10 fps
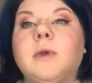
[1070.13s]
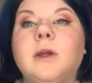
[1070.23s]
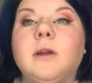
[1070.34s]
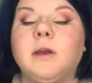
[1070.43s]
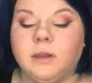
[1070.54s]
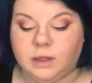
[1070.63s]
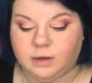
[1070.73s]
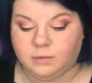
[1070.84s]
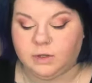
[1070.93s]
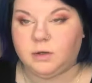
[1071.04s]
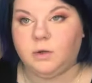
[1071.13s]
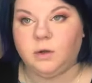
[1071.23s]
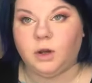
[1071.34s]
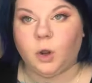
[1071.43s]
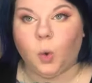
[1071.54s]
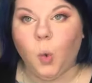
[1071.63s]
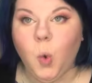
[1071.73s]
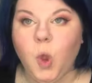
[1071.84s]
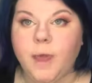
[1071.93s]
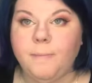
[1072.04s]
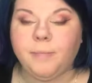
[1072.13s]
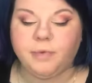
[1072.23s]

I got that one doing a whip.